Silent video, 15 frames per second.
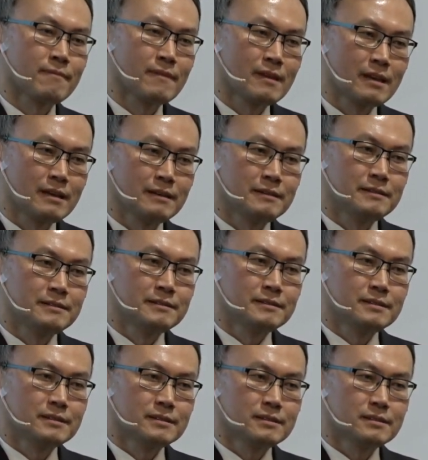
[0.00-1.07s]
Um, it
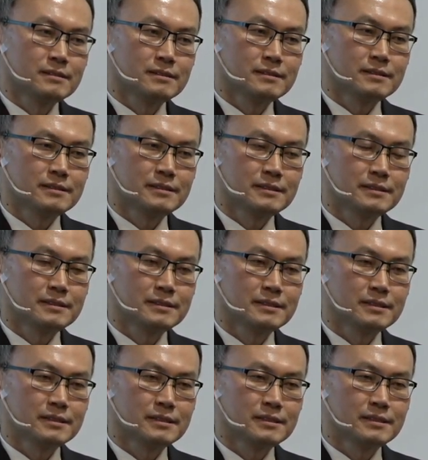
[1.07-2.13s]
seems to me that
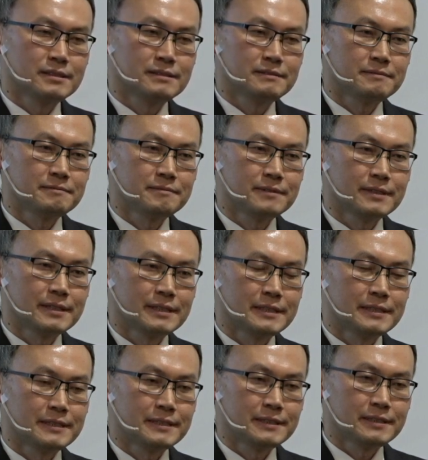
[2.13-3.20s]
the uh,
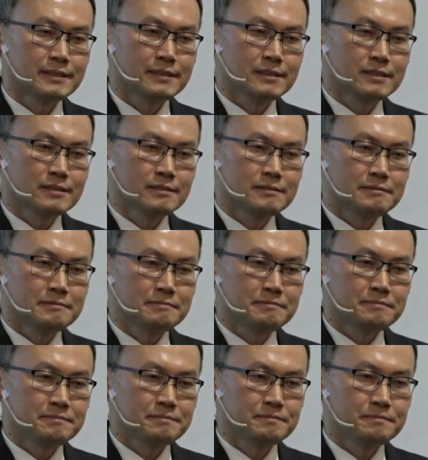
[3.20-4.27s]
scenario that
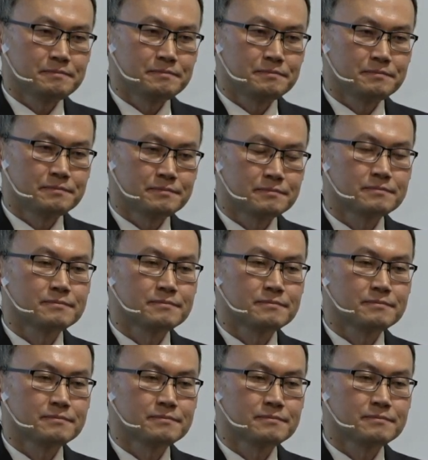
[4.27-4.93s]
you prefer,